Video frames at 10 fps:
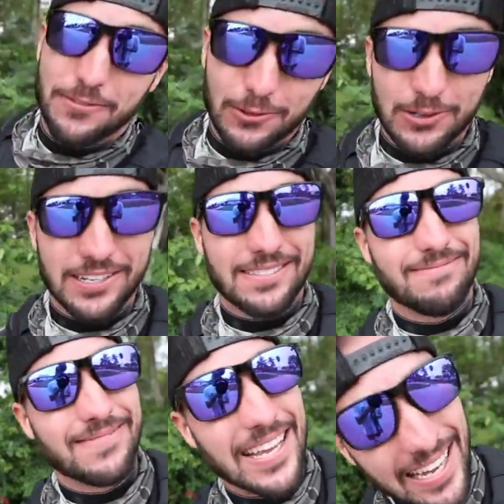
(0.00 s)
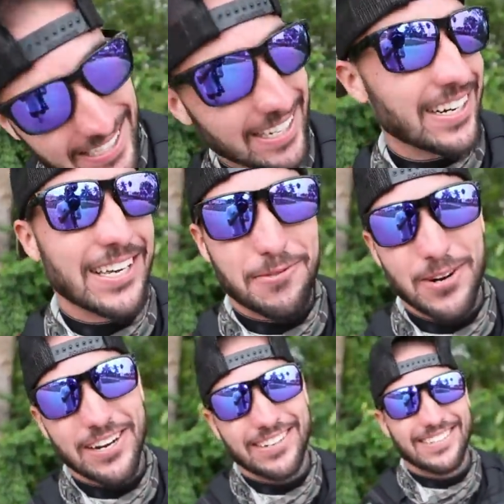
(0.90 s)
Florida. It's gonna get
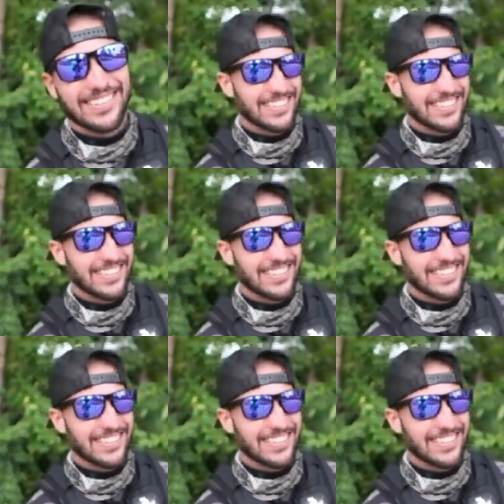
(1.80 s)
weird.